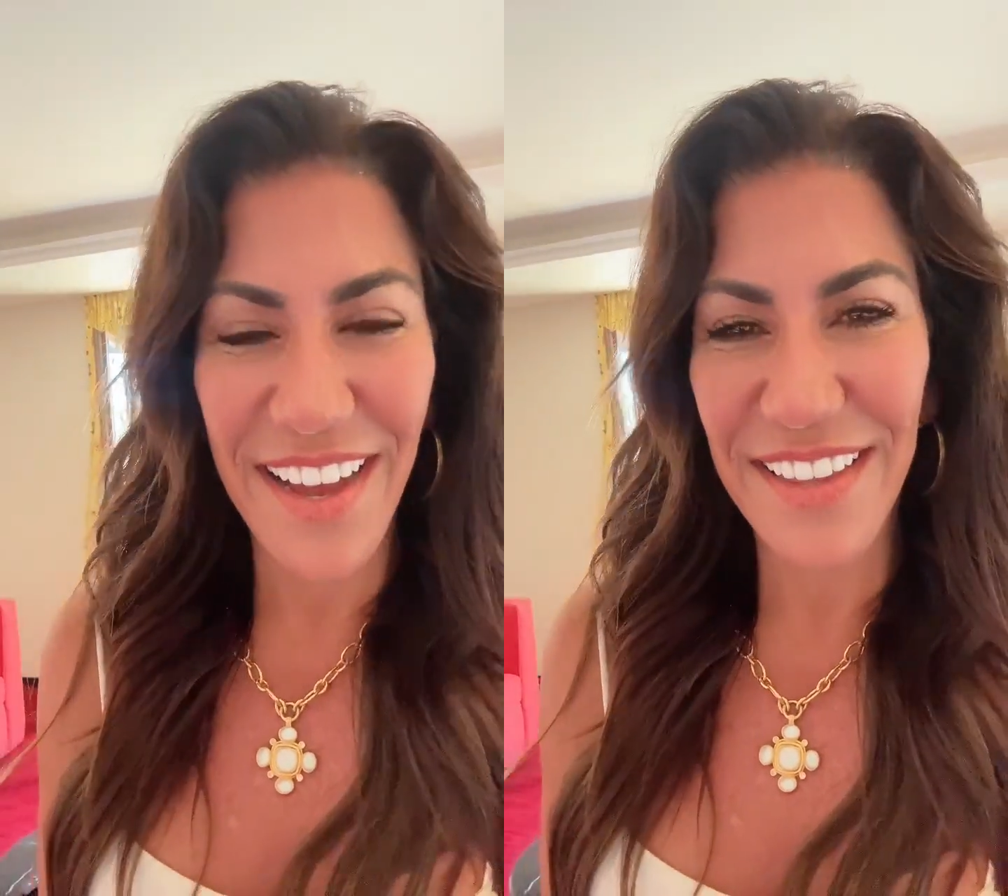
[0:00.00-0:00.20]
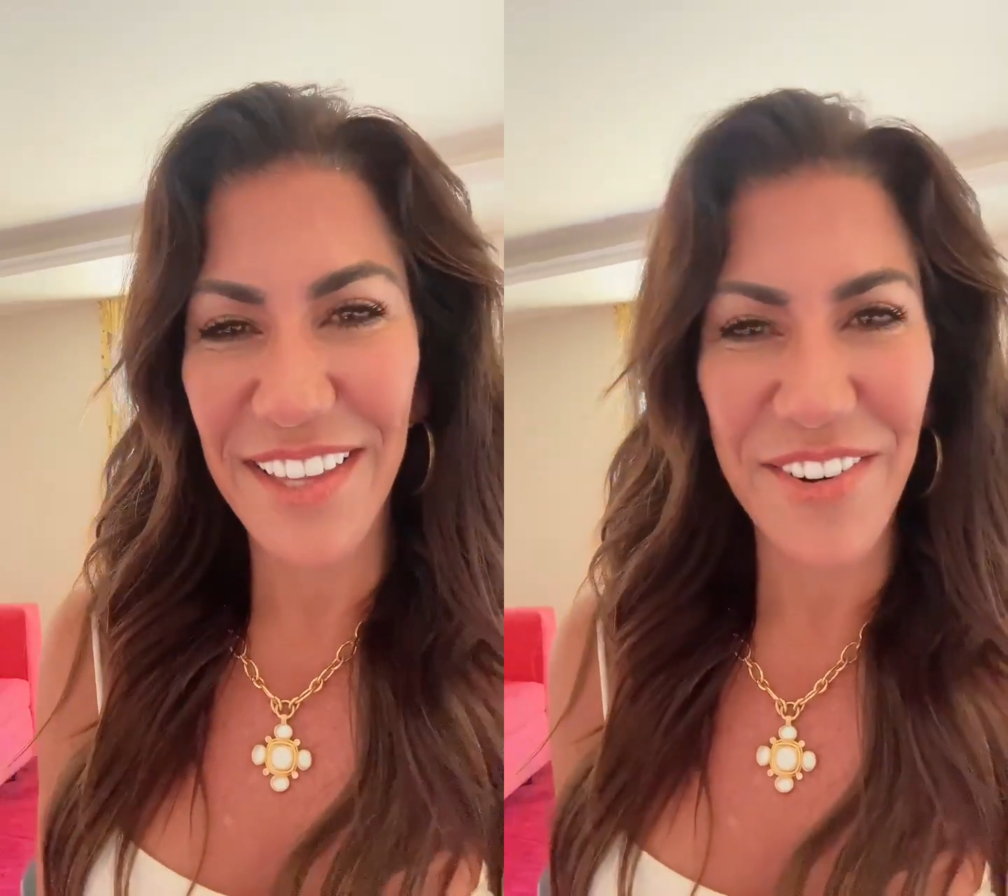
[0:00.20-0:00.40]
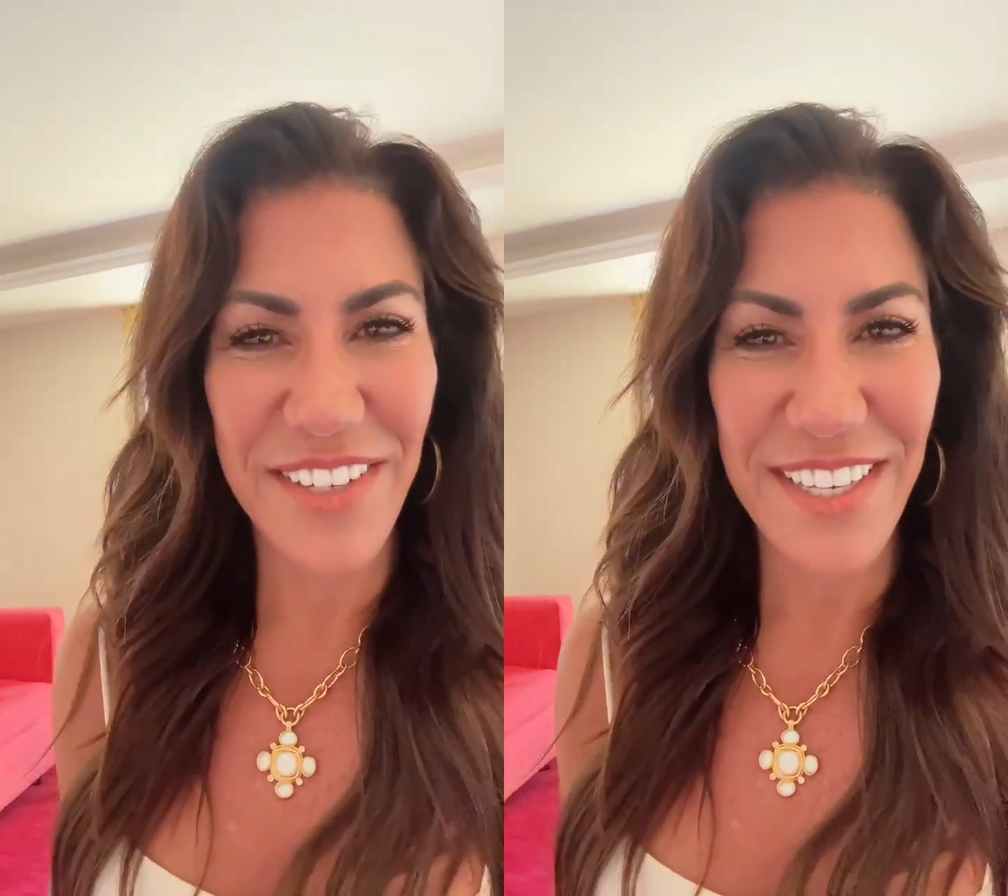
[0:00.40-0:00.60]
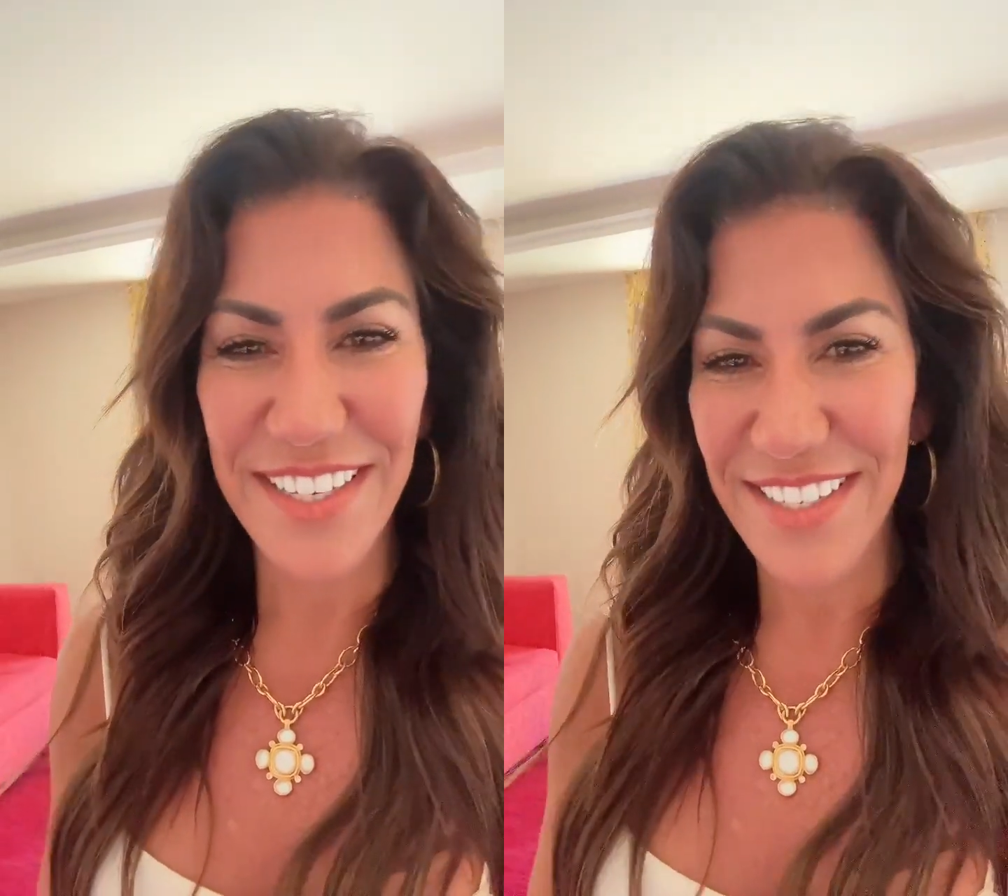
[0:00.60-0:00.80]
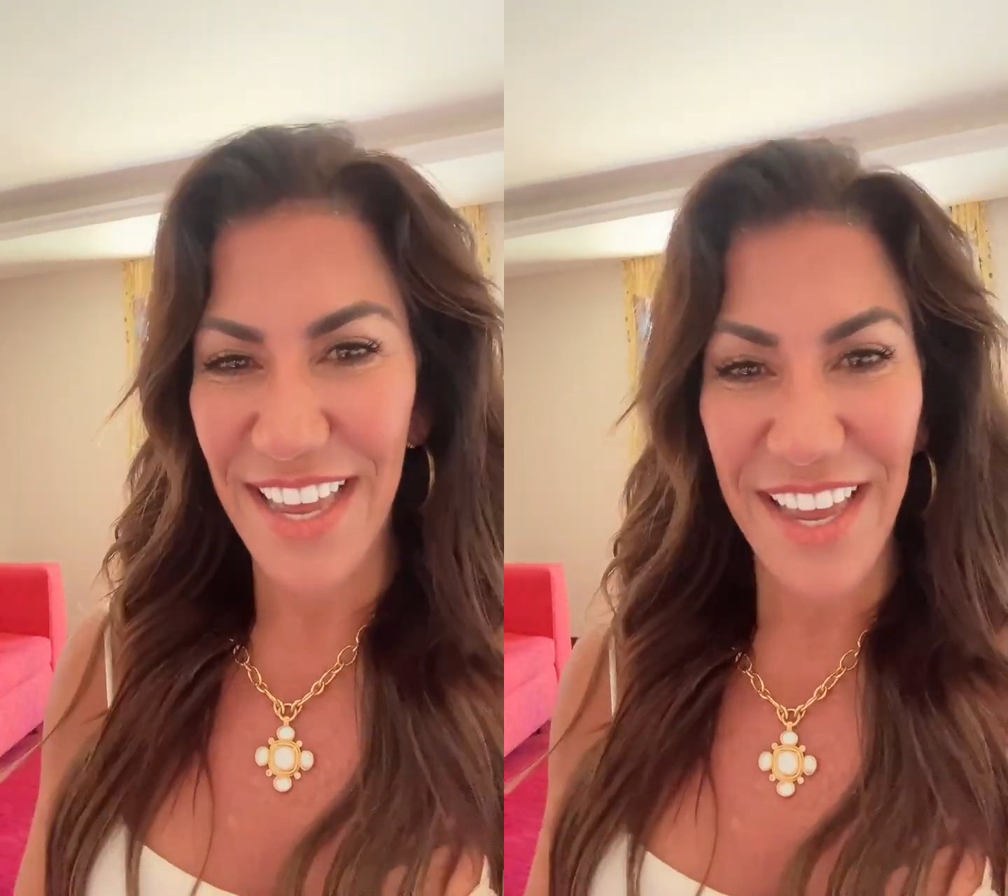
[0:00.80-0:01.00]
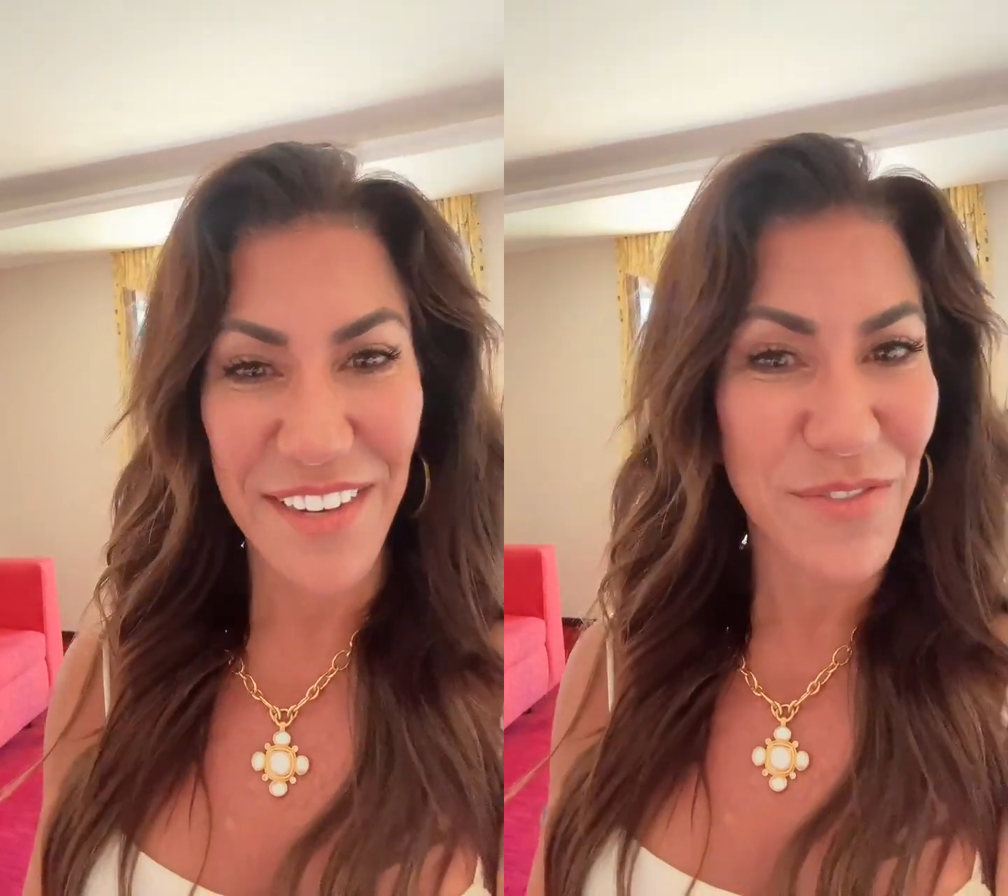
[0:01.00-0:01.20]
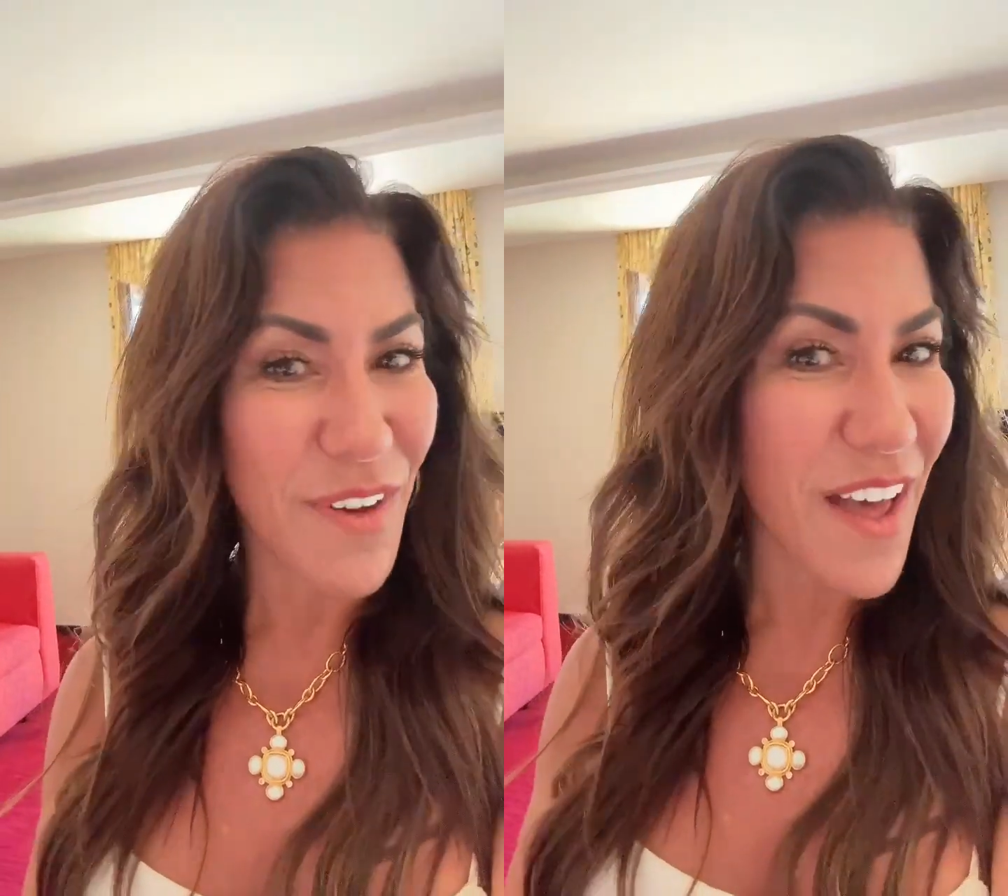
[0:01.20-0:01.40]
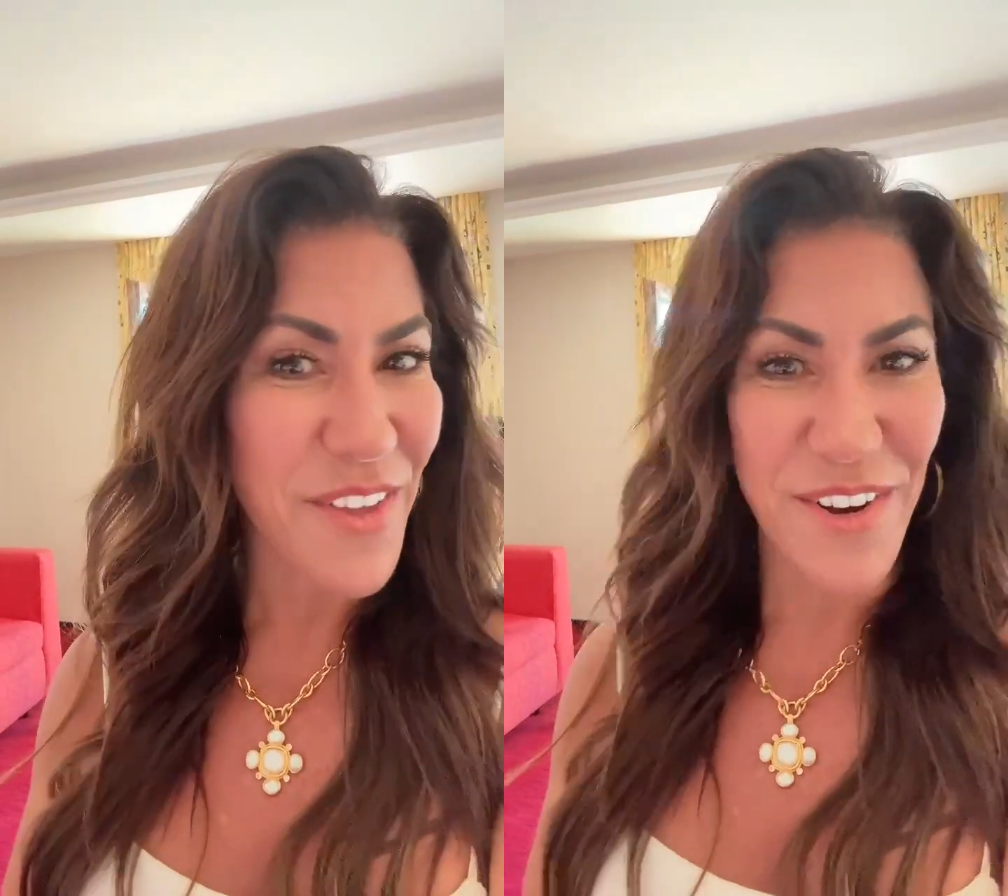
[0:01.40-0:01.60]
I literally said,
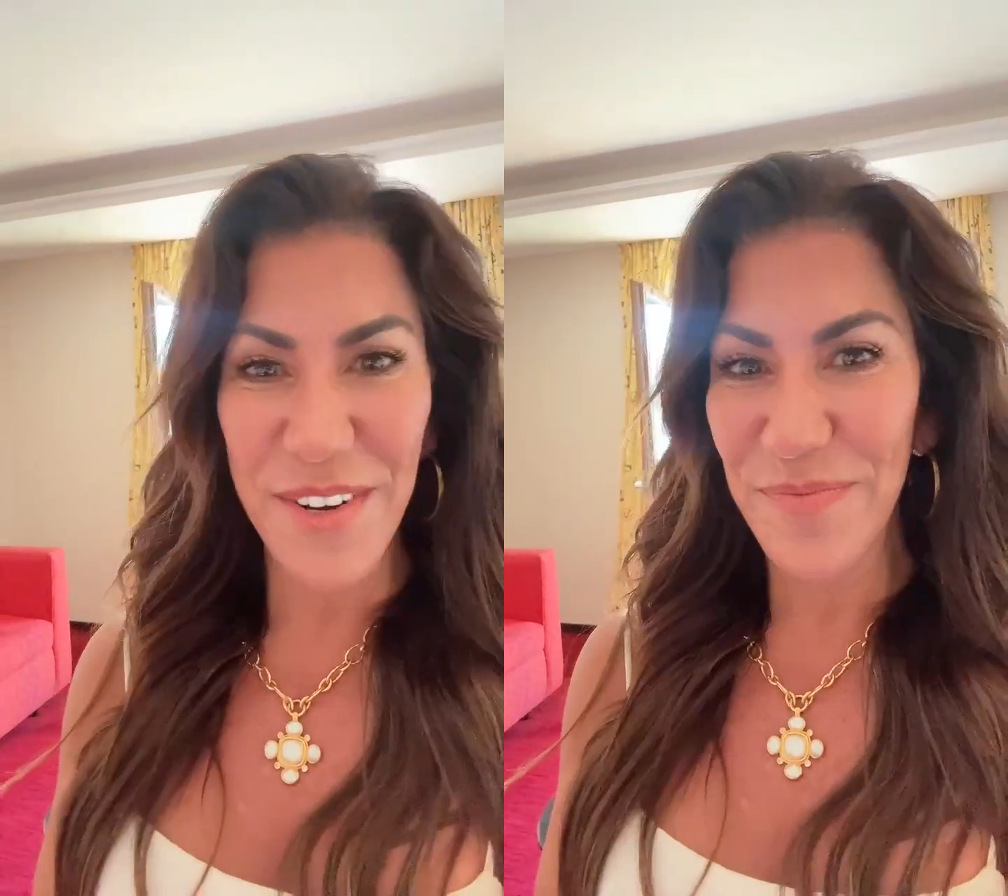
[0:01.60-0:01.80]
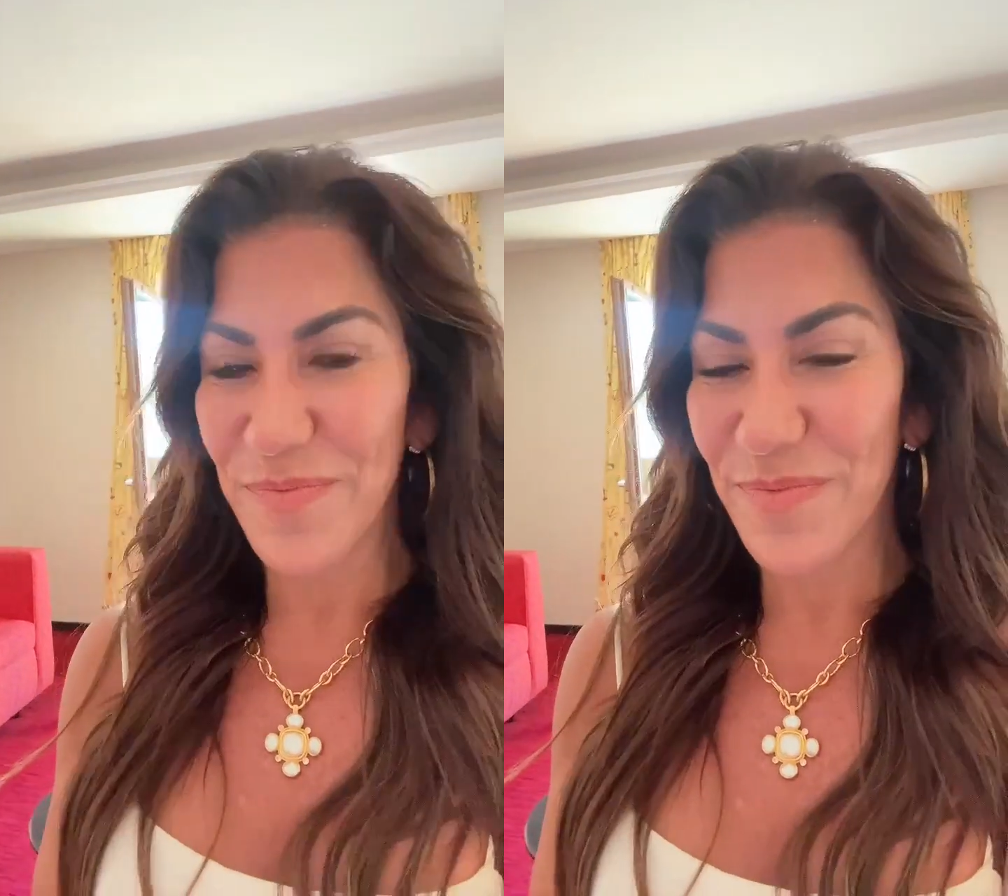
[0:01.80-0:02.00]
"Father,